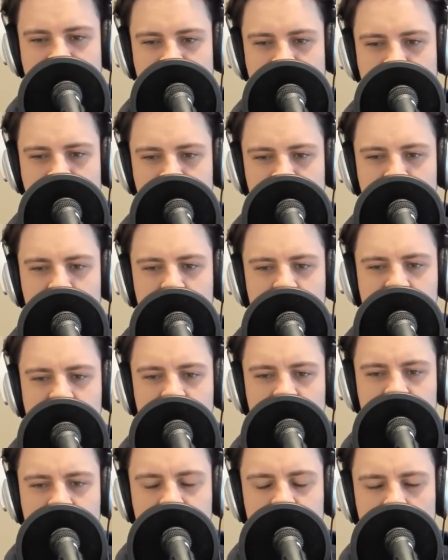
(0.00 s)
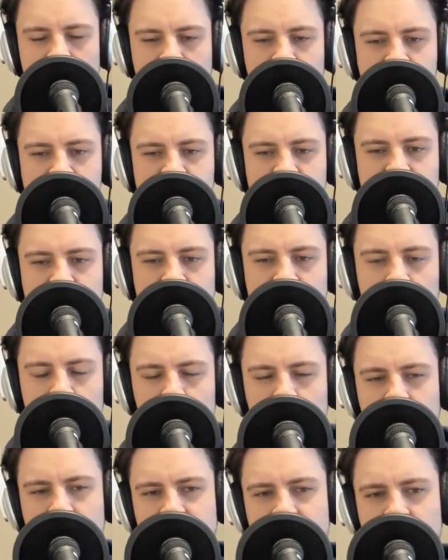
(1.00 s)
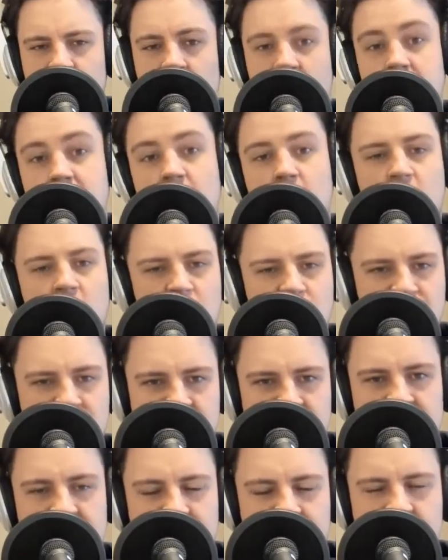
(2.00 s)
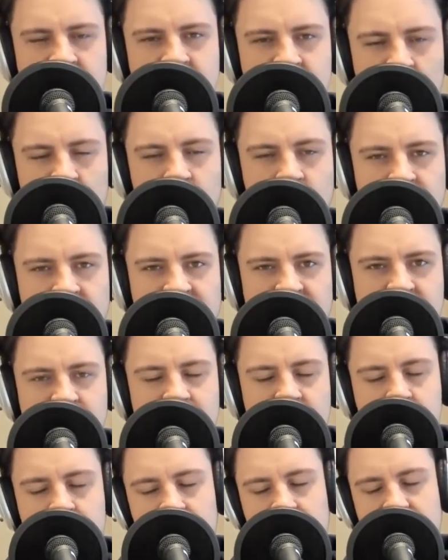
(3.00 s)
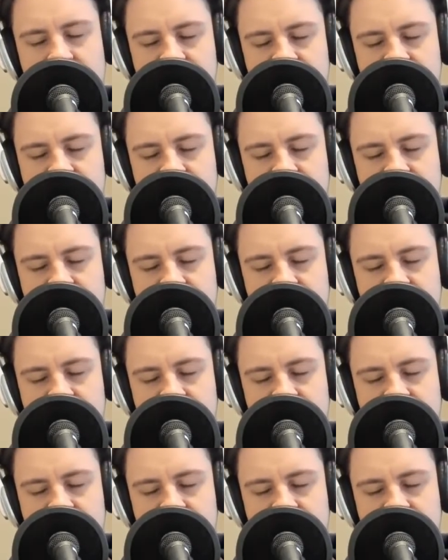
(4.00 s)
But it was more of a homage than a direct rip-off.